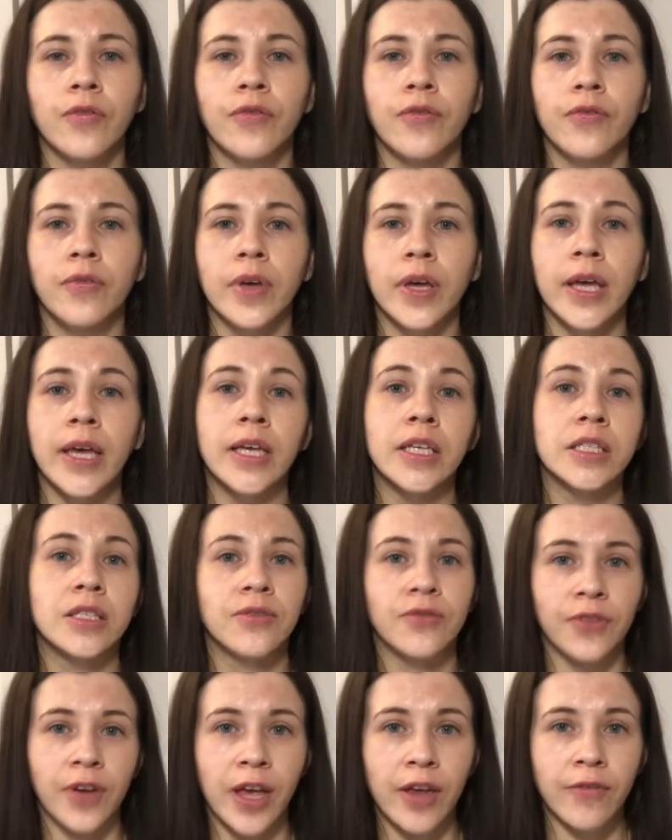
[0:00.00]
his
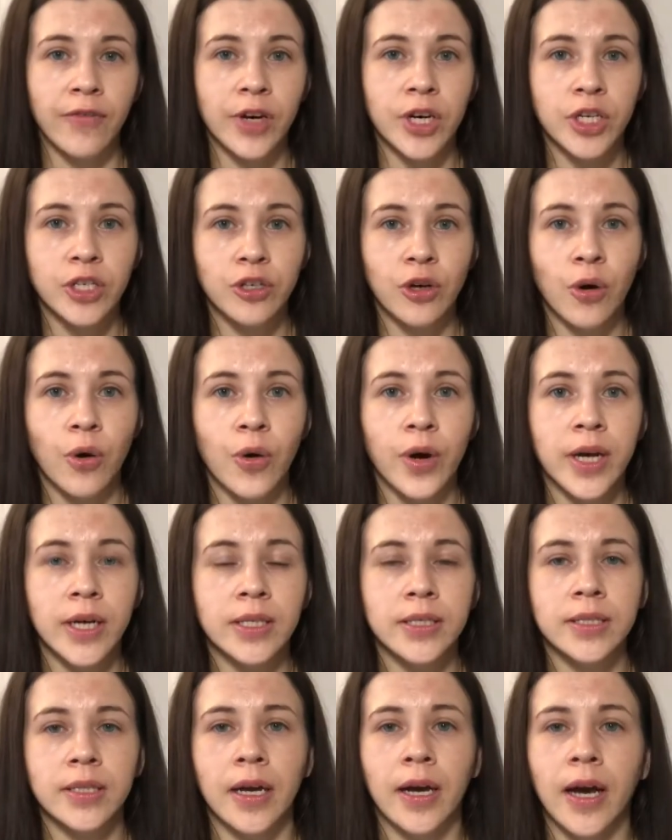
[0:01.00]
favorite
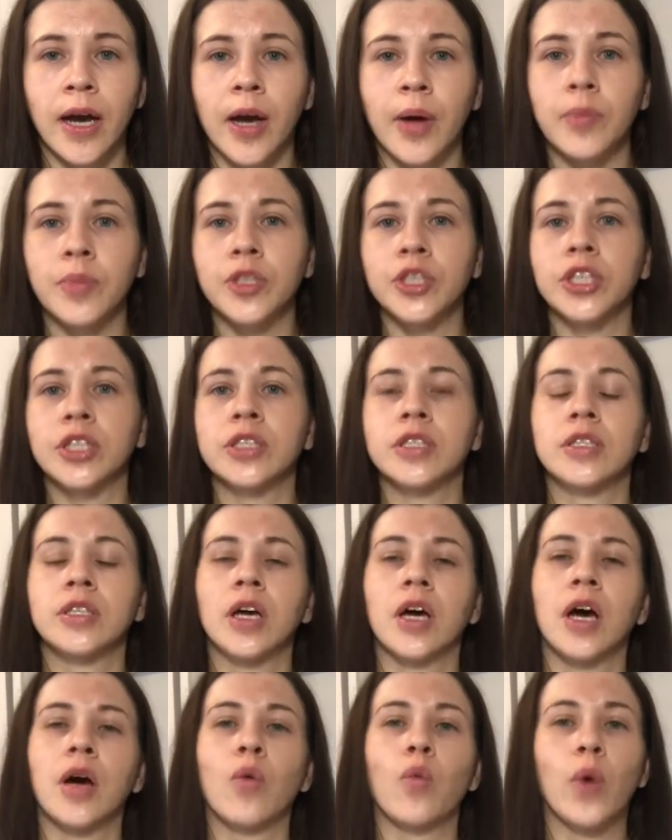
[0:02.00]
toys.
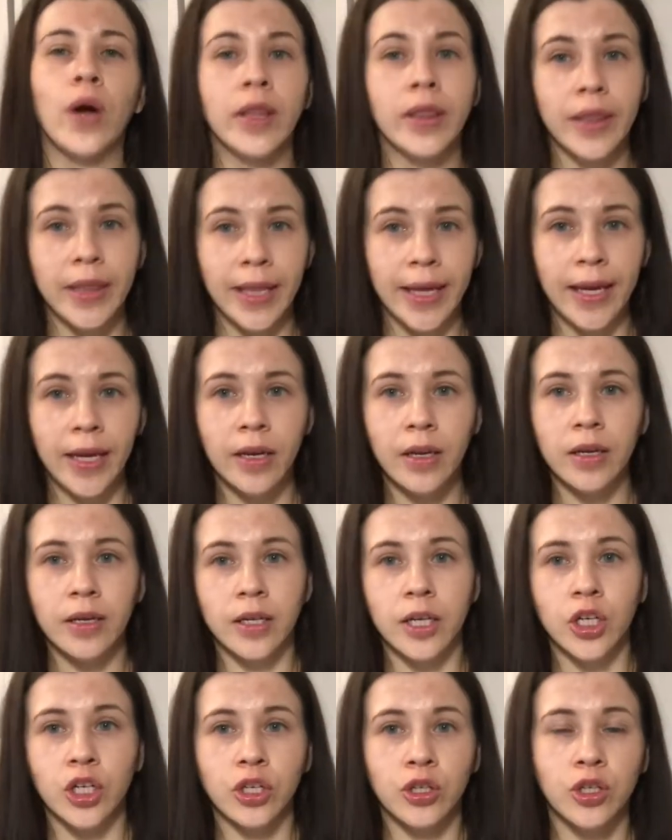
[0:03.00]
One thing, the
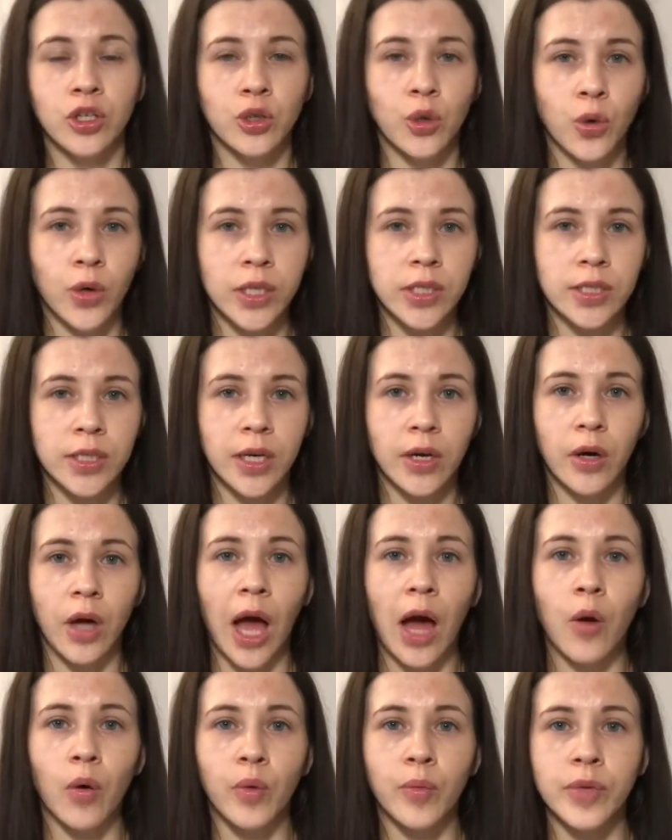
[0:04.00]
toys that
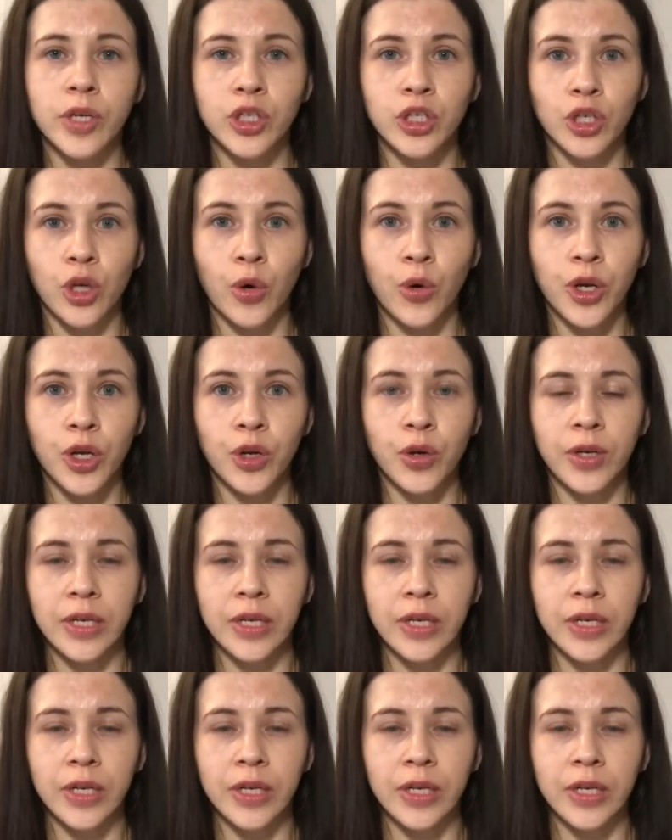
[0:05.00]
I will be showing you in